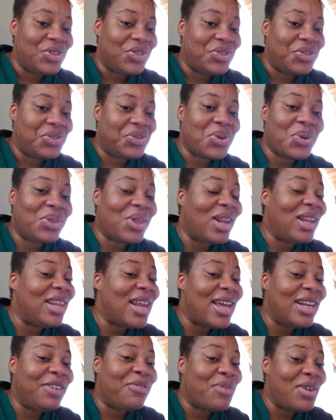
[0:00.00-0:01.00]
So don't
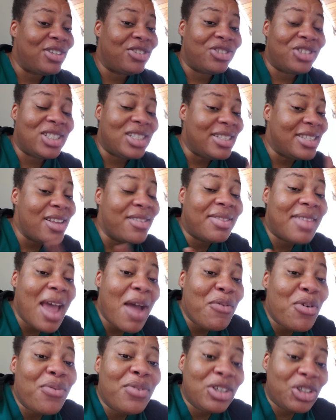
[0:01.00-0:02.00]
let the, the
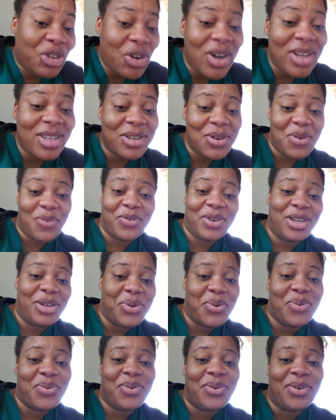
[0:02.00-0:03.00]
devil rejoice over
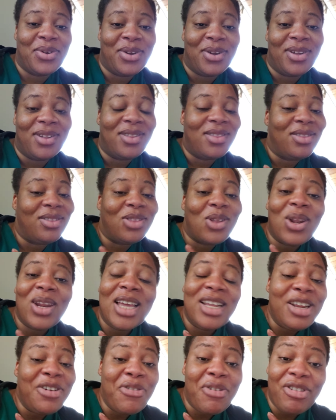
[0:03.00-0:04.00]
you. Don't
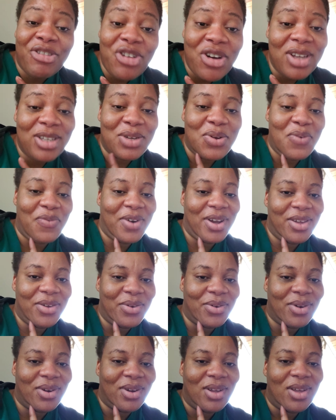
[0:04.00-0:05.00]
let him rejoice over
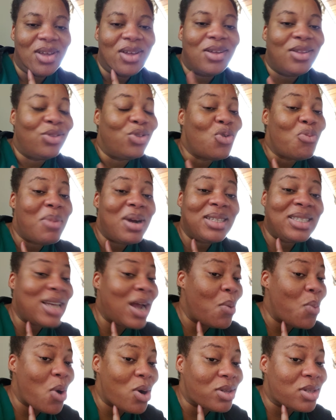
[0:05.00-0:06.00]
you. No
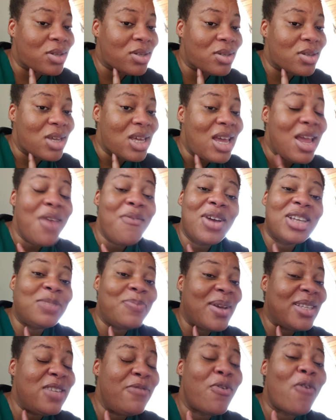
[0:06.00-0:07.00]
matter what,
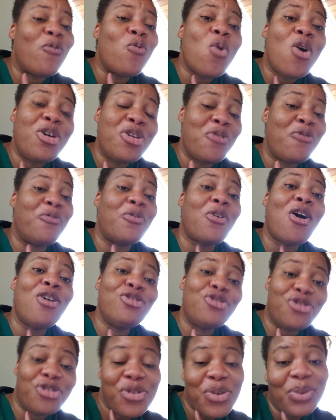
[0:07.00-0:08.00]
irrespective of what you've
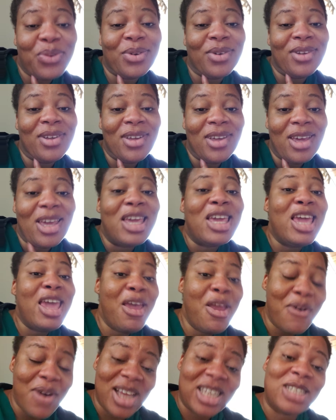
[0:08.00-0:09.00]
gone through,
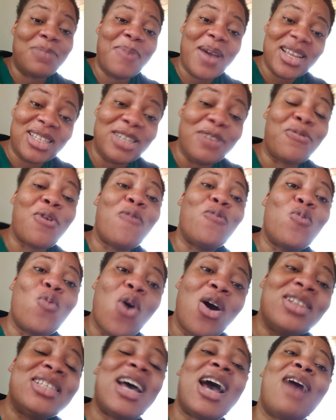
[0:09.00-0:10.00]
irrespective of
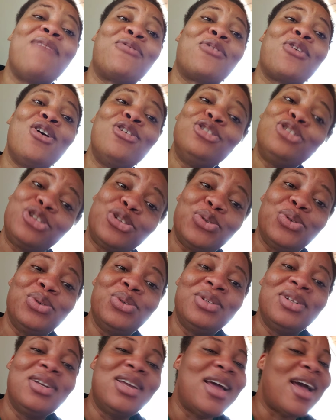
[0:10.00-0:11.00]
what I've gone through,
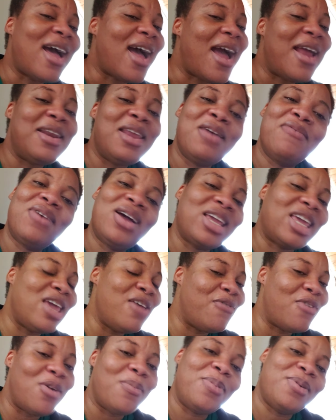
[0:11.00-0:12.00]
I never
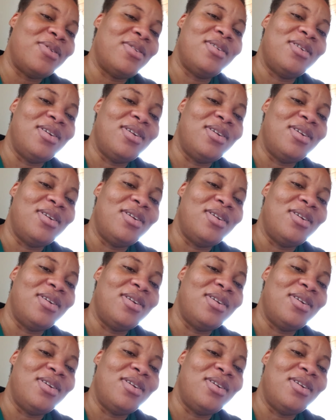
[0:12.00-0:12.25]
give up.